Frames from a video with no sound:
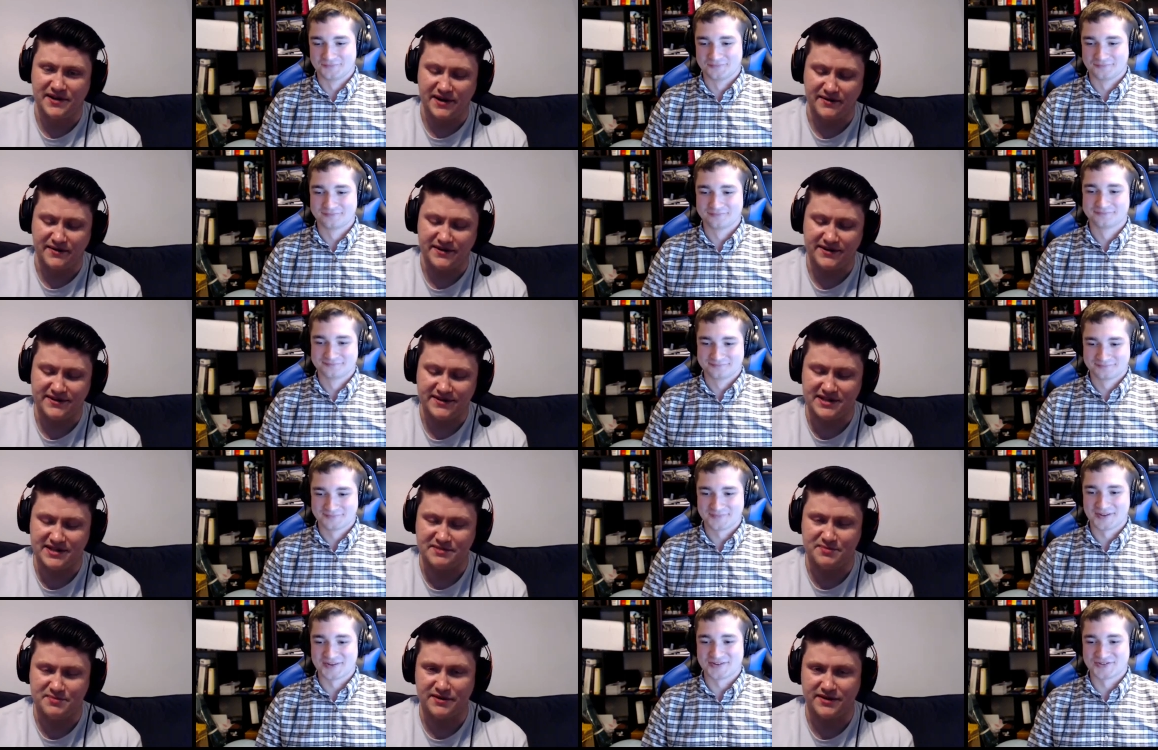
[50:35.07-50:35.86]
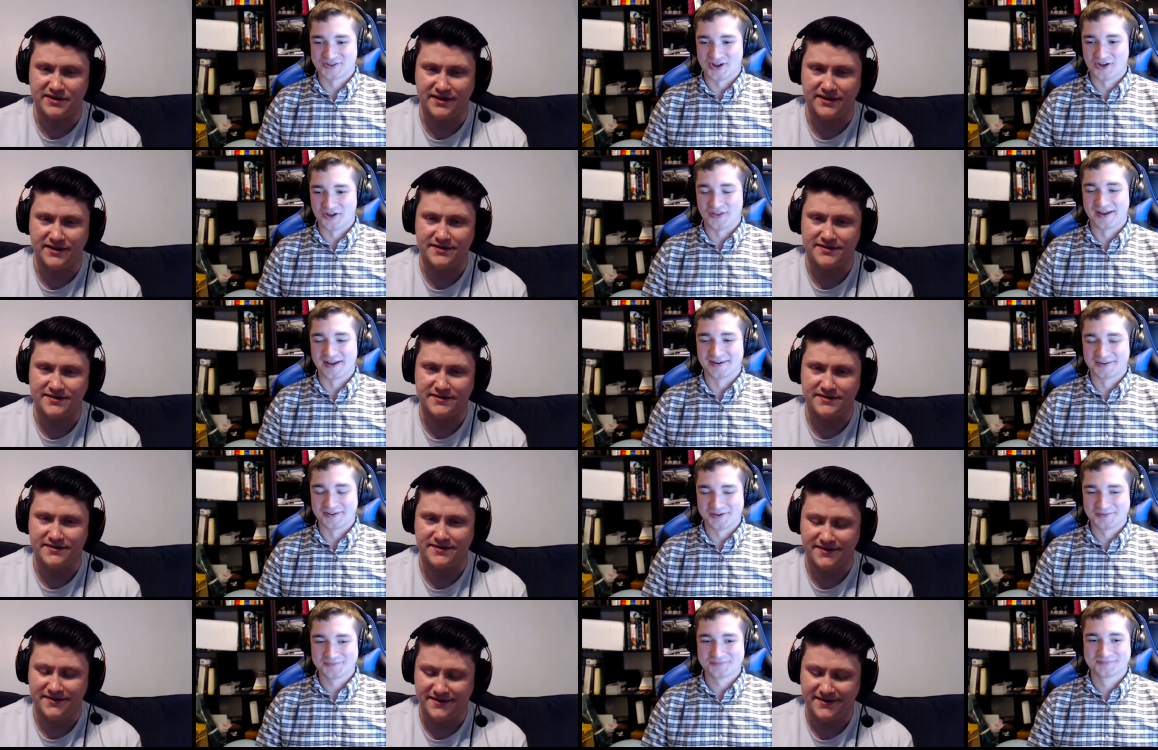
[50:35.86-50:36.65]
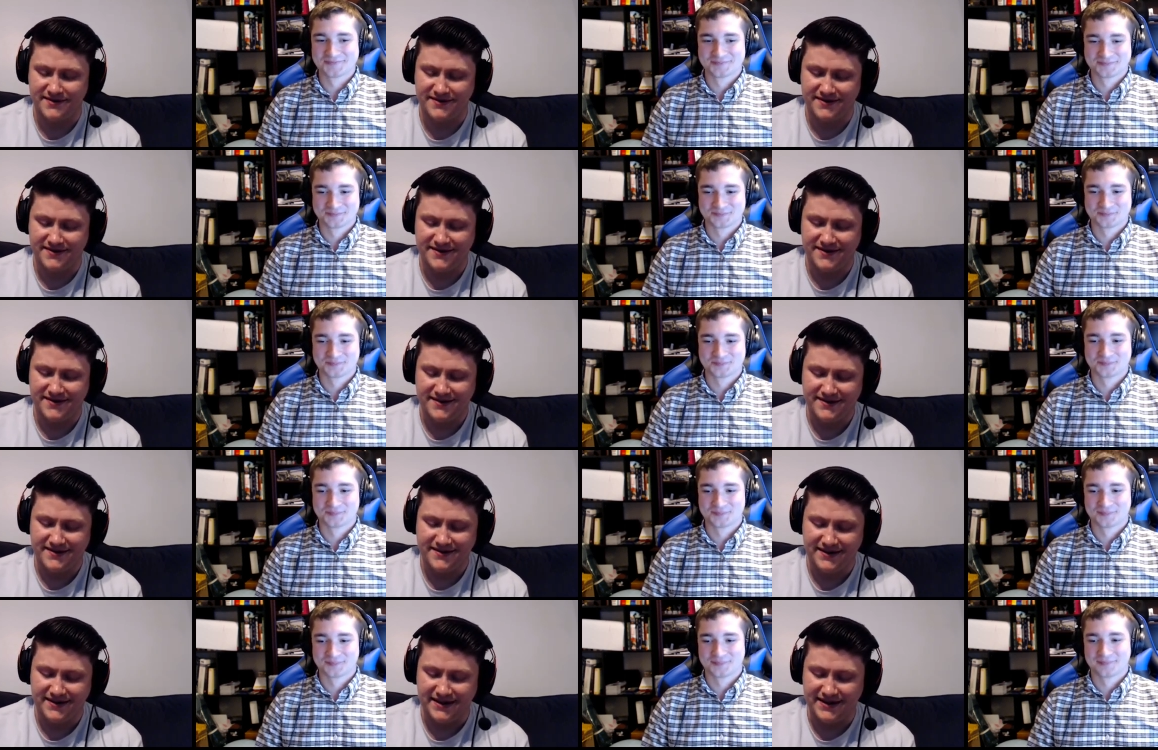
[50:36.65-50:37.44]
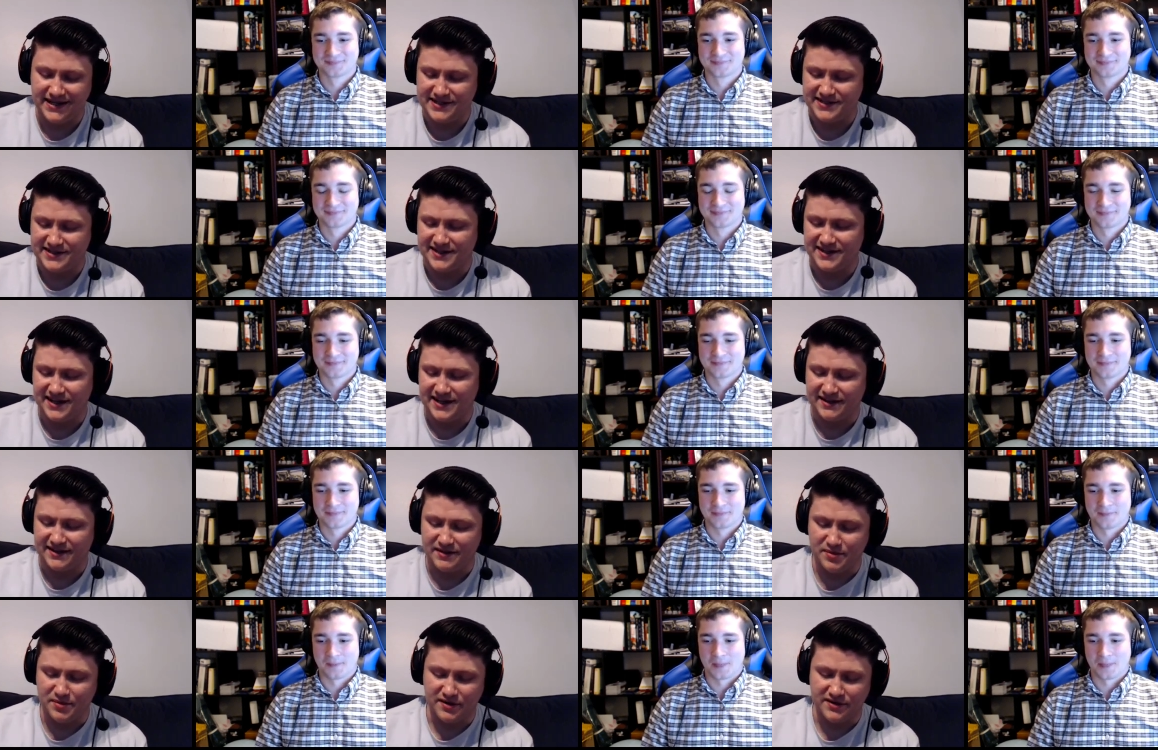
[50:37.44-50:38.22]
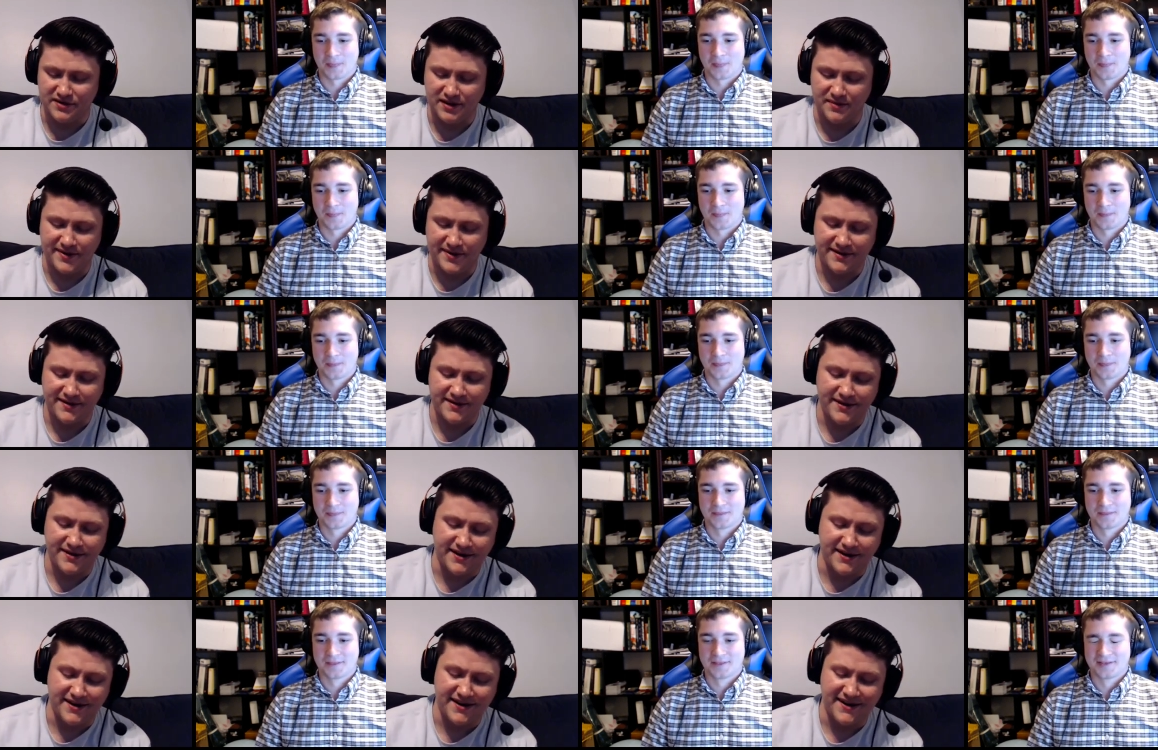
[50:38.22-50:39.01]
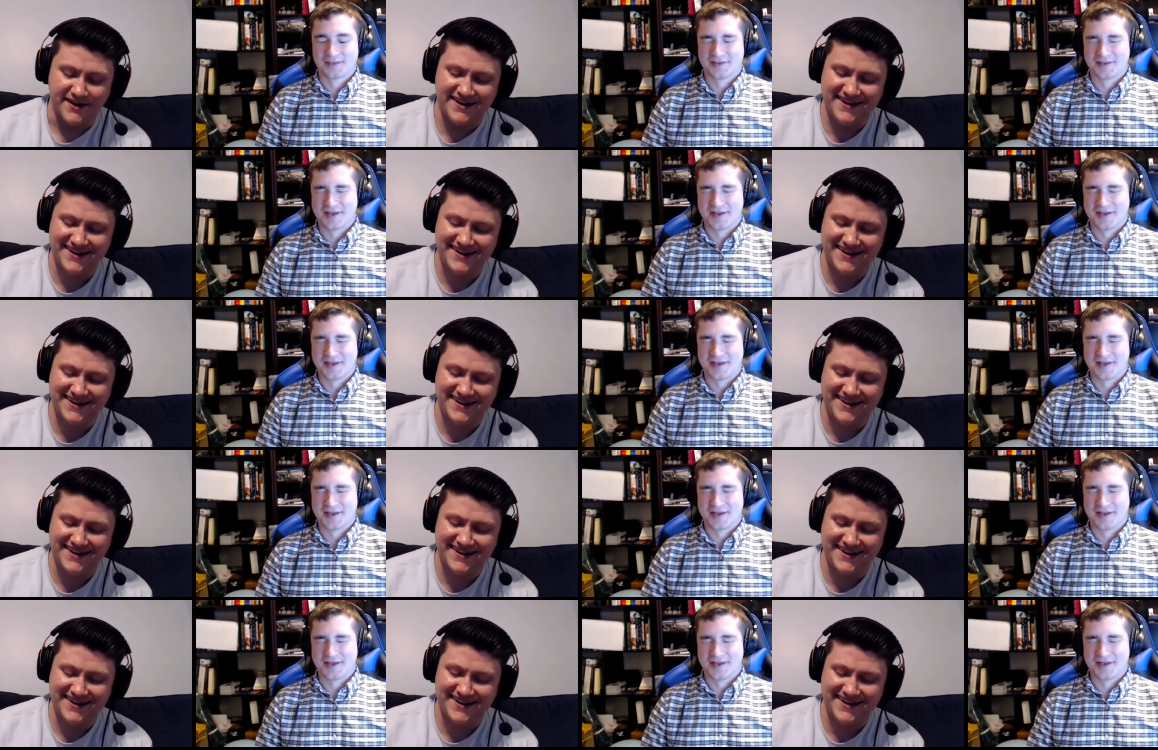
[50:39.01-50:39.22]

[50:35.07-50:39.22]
Speaker 1: now it is his birthday. That, so yep. yeah, he's the daily birthday man. Uh,